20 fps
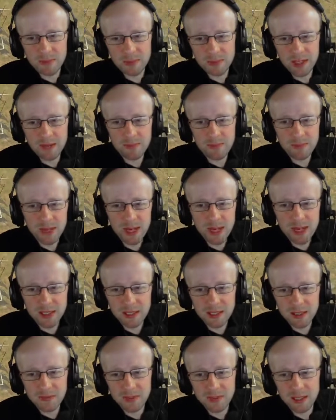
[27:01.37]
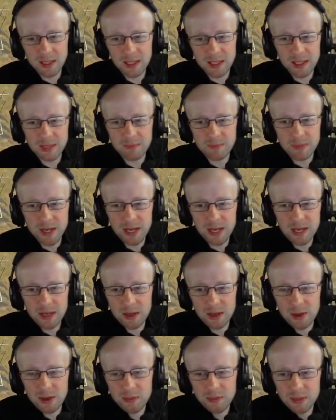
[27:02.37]
the impact, and I think it's back
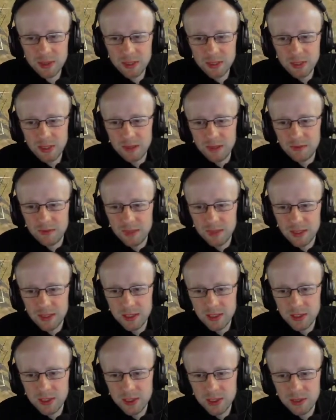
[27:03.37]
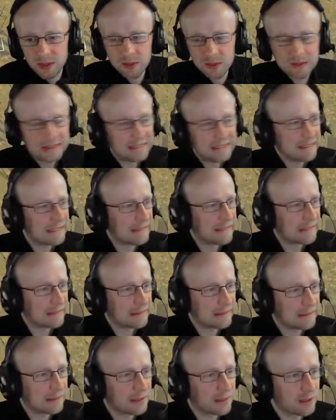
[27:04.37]
home to Carthage.
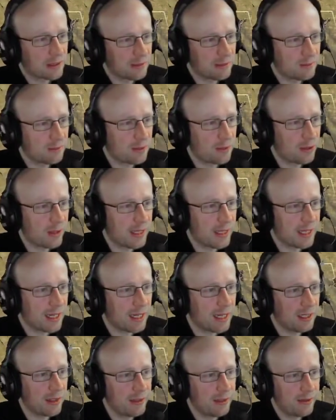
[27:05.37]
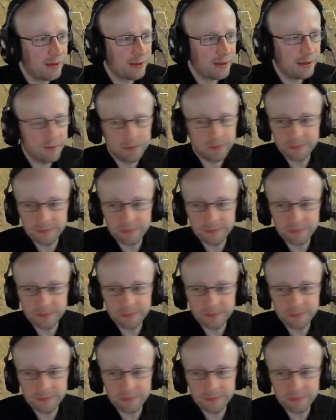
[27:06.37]
Awesome. Greek island.